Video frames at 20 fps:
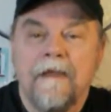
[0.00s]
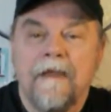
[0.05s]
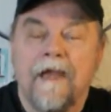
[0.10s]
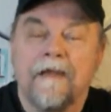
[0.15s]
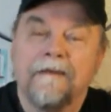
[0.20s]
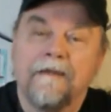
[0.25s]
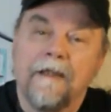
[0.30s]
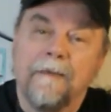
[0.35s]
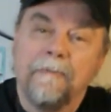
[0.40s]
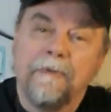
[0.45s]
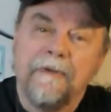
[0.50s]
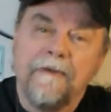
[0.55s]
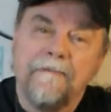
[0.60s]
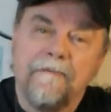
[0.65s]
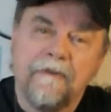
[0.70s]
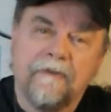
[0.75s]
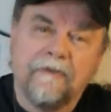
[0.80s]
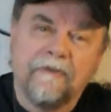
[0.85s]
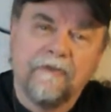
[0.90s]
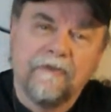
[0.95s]
and they
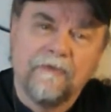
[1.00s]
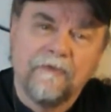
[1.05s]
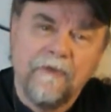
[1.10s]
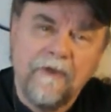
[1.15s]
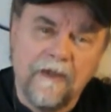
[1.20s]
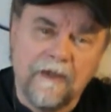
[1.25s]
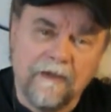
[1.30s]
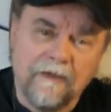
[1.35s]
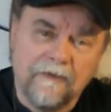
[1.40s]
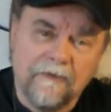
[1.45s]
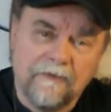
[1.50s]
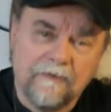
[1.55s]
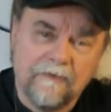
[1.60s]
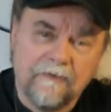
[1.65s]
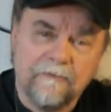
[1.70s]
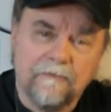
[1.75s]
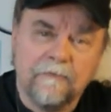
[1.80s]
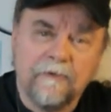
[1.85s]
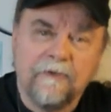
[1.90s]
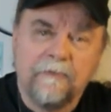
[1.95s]
believe the Sphinx
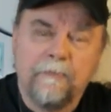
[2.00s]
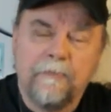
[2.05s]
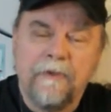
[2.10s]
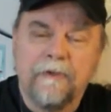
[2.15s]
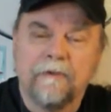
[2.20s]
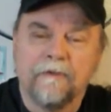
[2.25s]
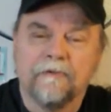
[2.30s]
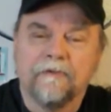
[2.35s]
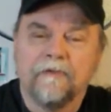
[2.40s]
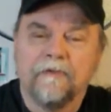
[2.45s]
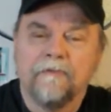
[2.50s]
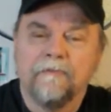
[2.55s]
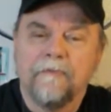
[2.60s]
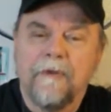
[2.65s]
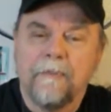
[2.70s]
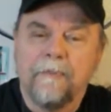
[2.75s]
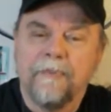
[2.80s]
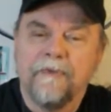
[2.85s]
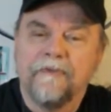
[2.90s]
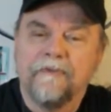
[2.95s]
was built to
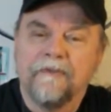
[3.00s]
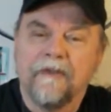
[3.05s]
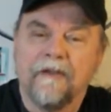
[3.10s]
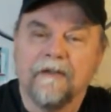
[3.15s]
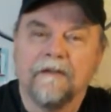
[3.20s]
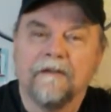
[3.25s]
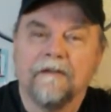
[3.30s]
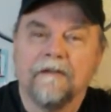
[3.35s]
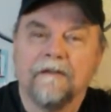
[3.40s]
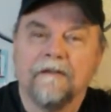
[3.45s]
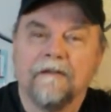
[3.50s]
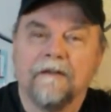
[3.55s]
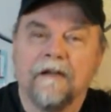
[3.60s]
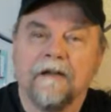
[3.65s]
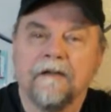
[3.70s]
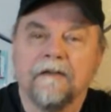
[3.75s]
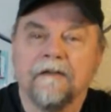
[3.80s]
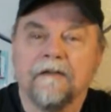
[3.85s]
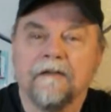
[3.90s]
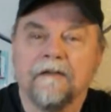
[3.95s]
represent
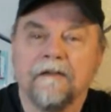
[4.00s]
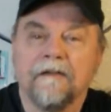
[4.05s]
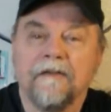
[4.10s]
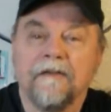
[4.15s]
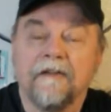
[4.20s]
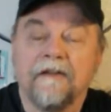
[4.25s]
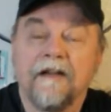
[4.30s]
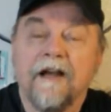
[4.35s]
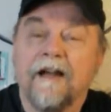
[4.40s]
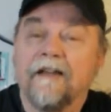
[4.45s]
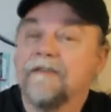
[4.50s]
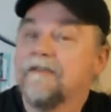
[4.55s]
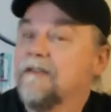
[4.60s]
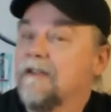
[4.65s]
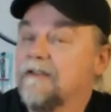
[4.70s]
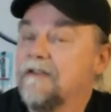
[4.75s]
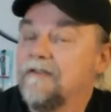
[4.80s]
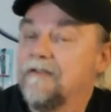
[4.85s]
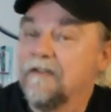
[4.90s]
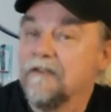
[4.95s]
the
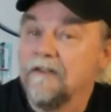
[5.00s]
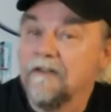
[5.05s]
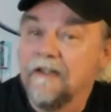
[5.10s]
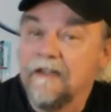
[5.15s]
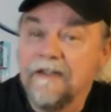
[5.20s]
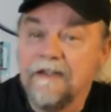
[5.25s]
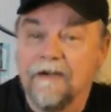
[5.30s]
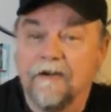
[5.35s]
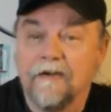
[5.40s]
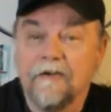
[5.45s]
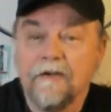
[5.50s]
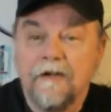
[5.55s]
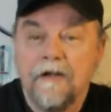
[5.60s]
constellation Leo,